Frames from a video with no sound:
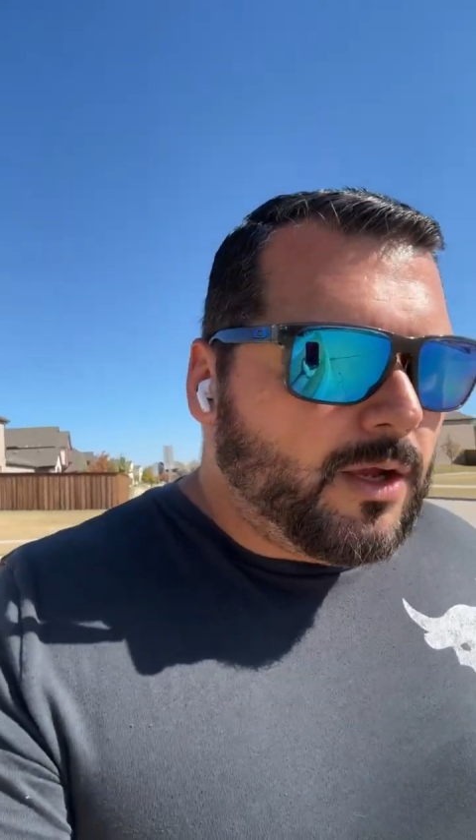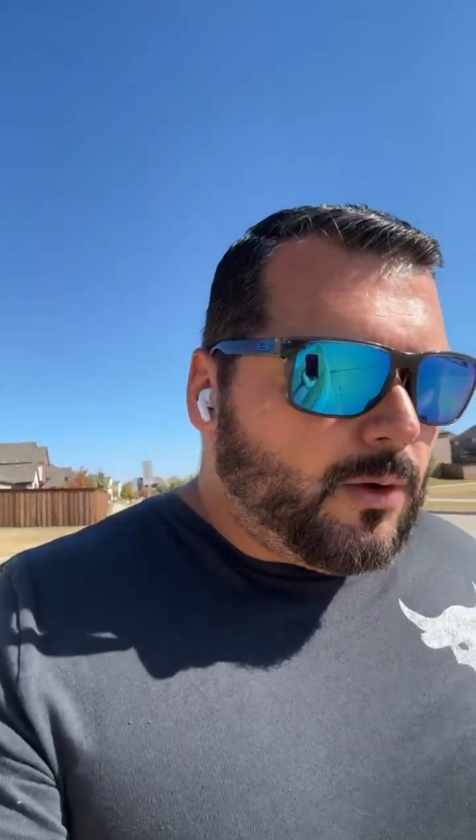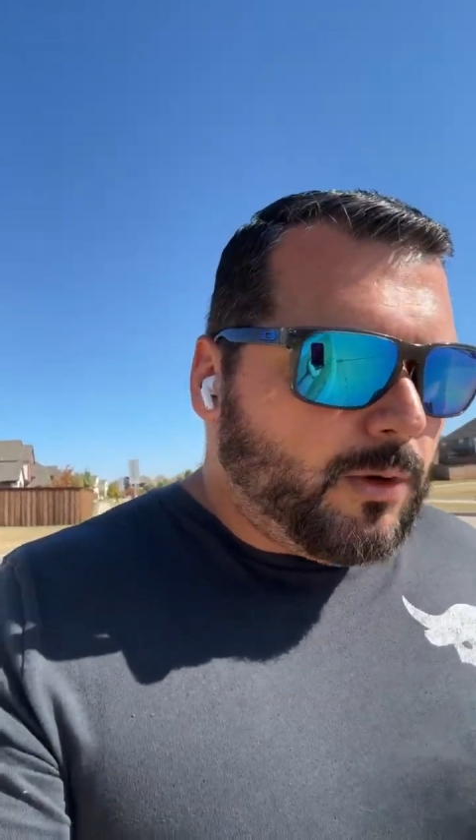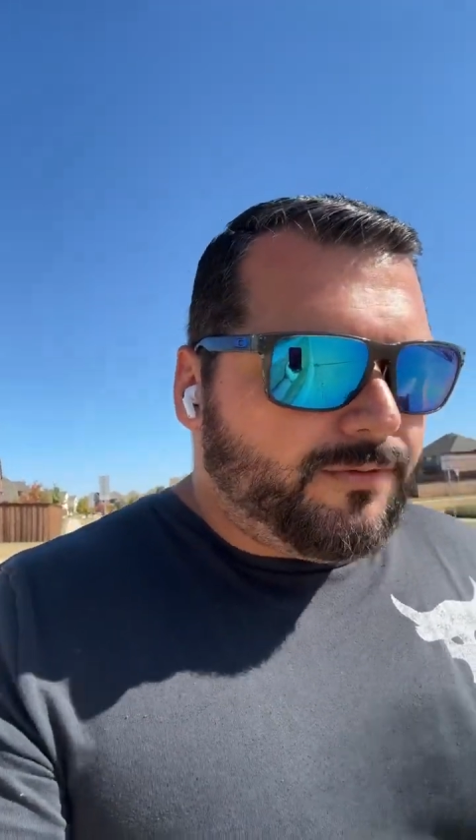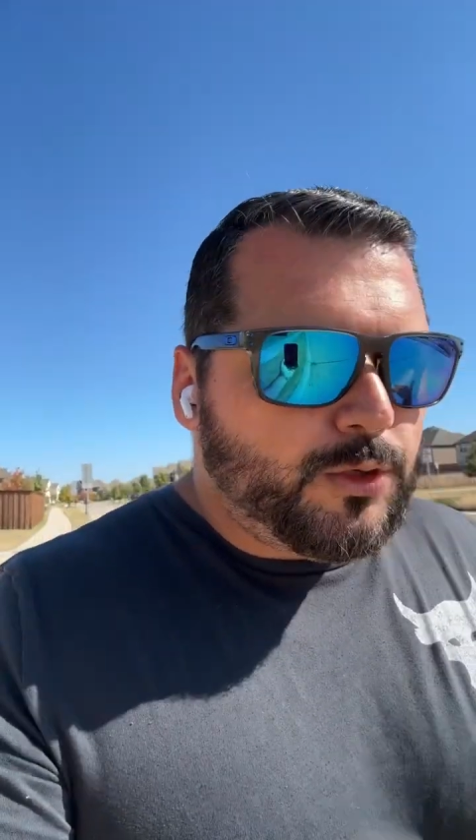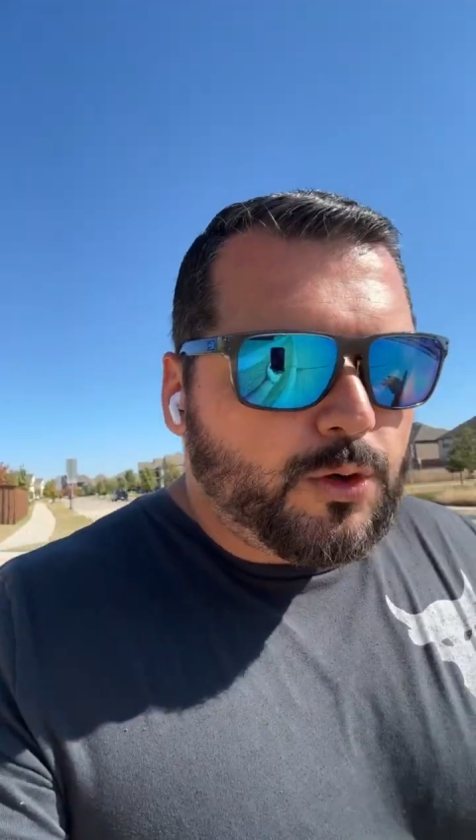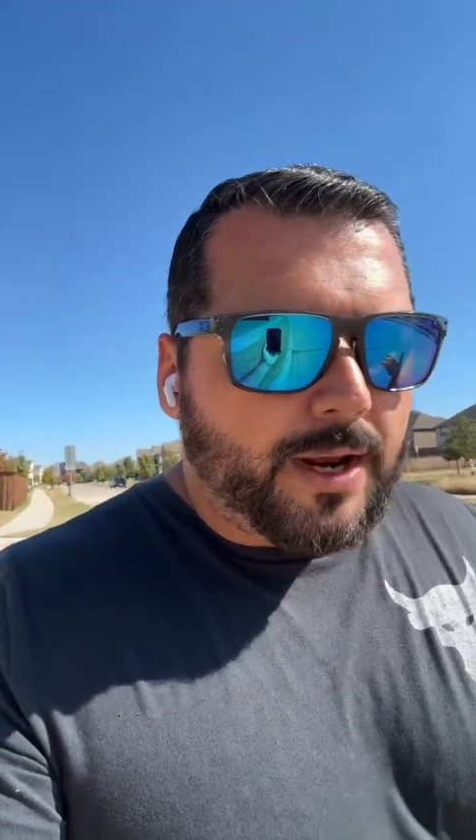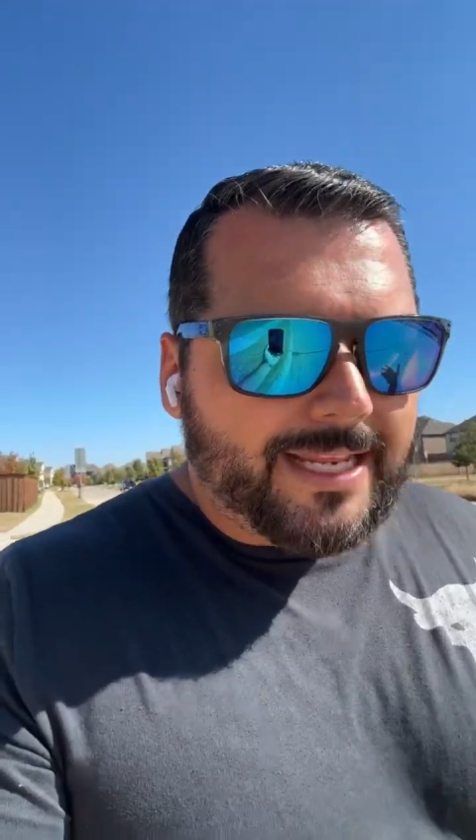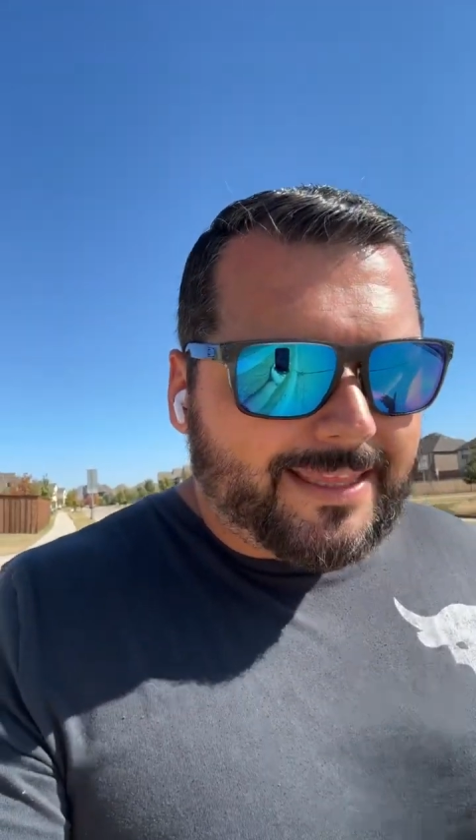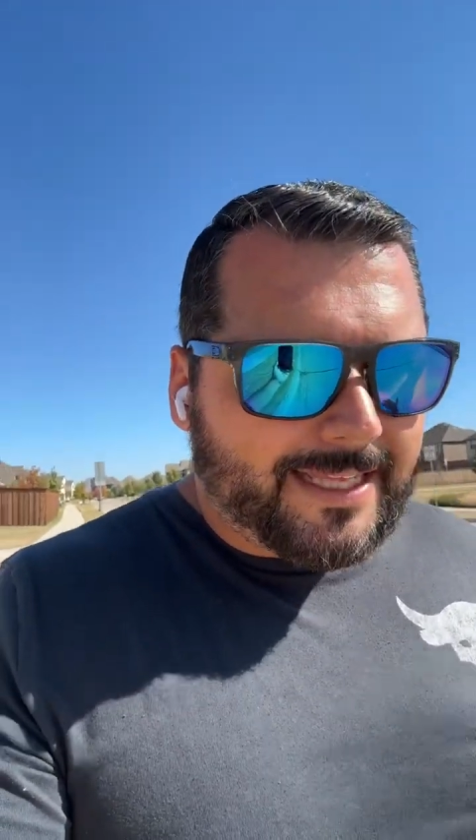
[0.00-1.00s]
Well, if you know
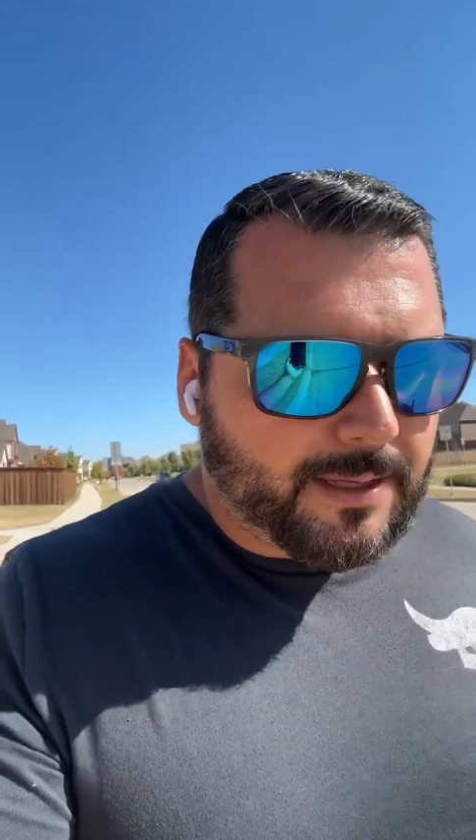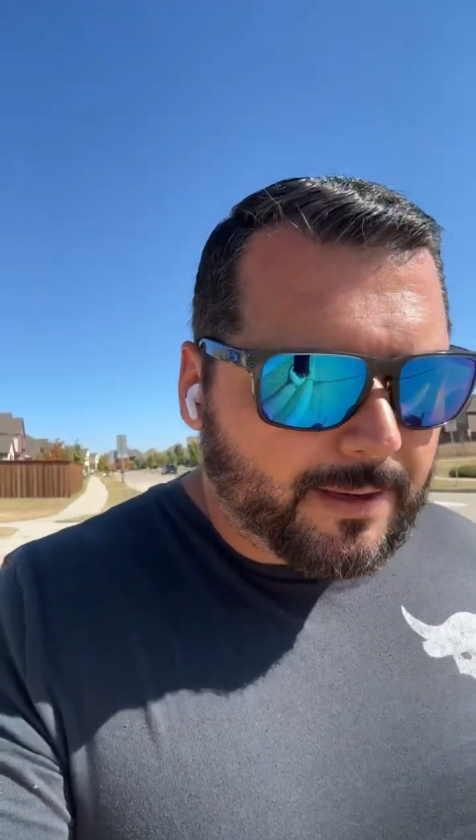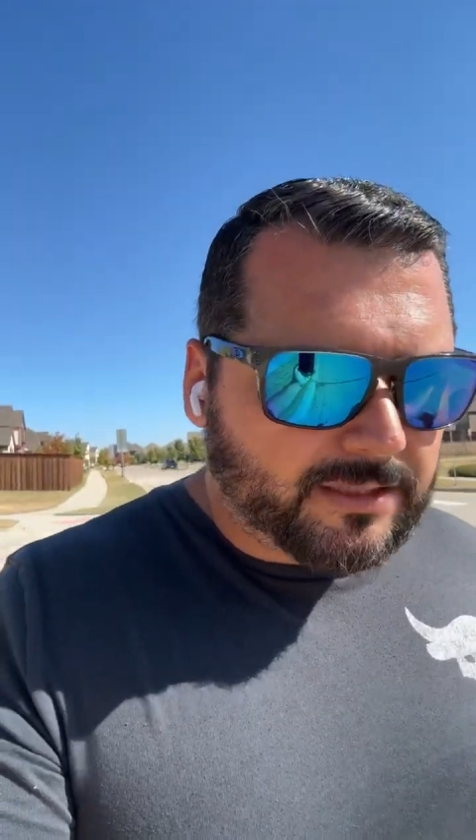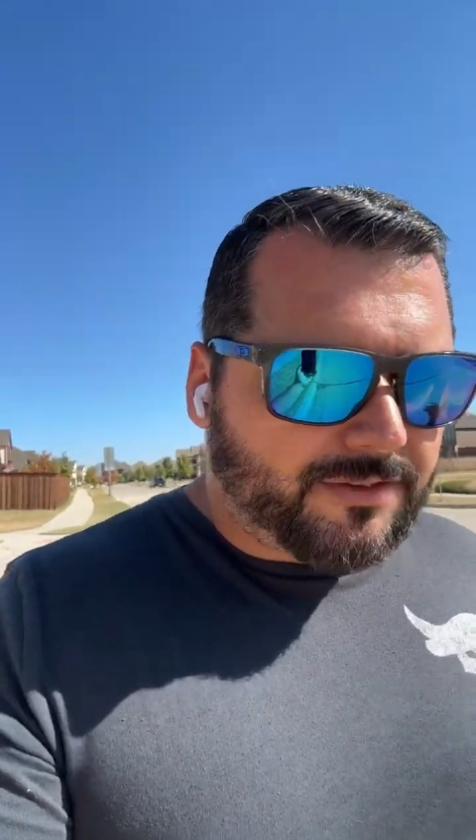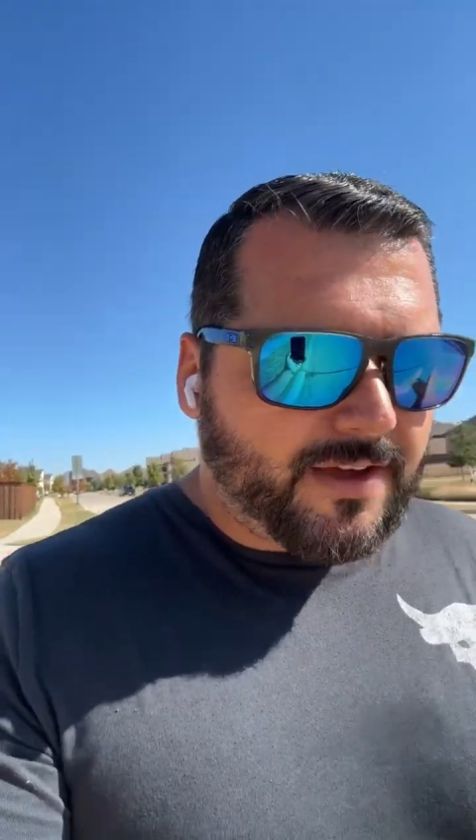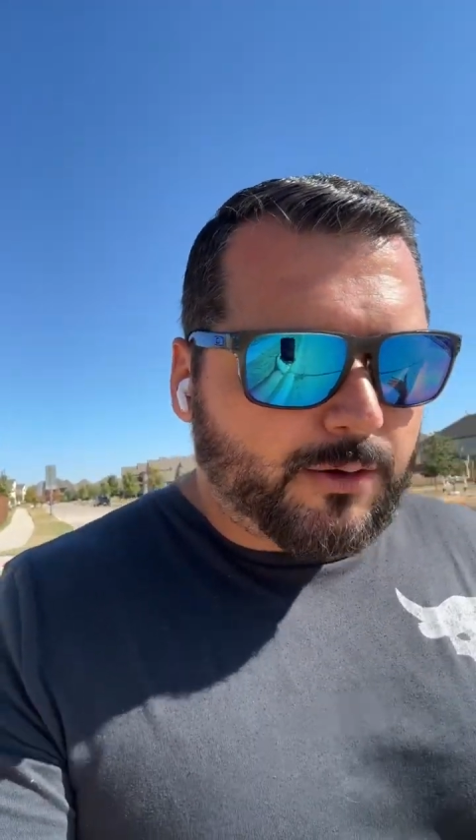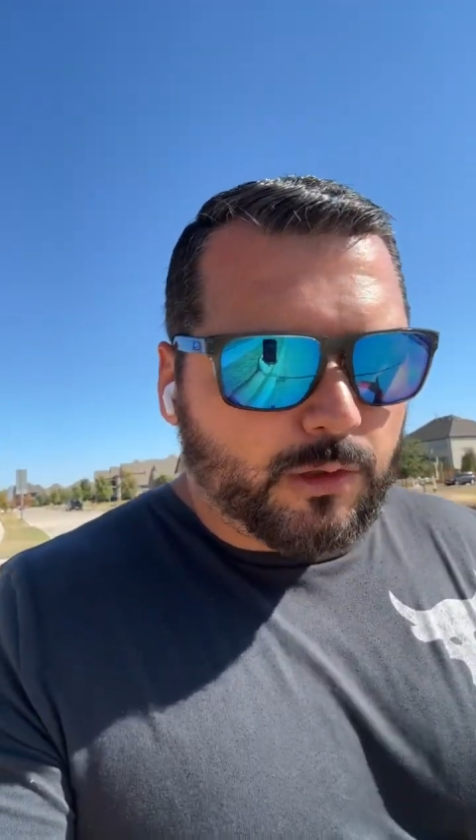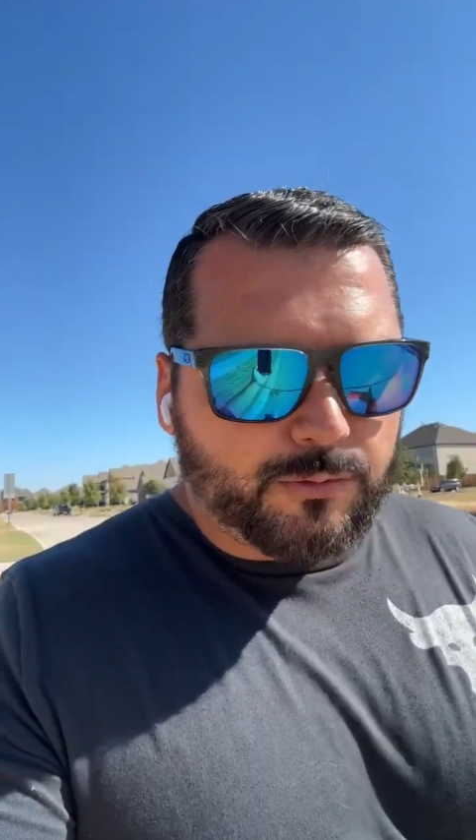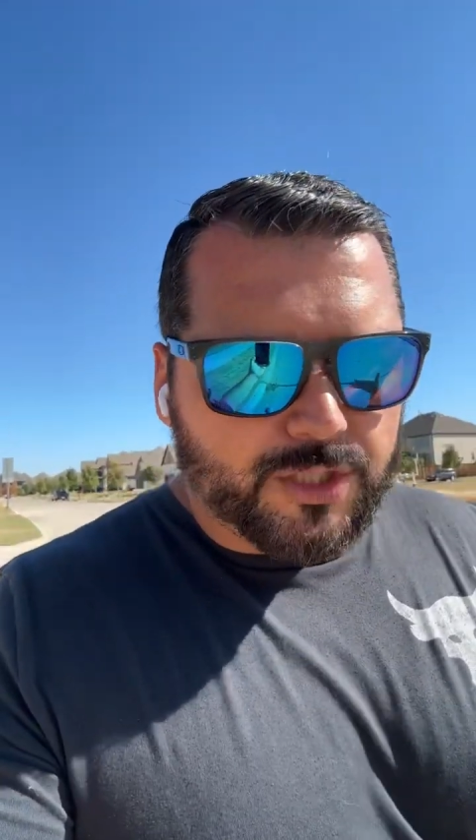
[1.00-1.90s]
anything about the Federal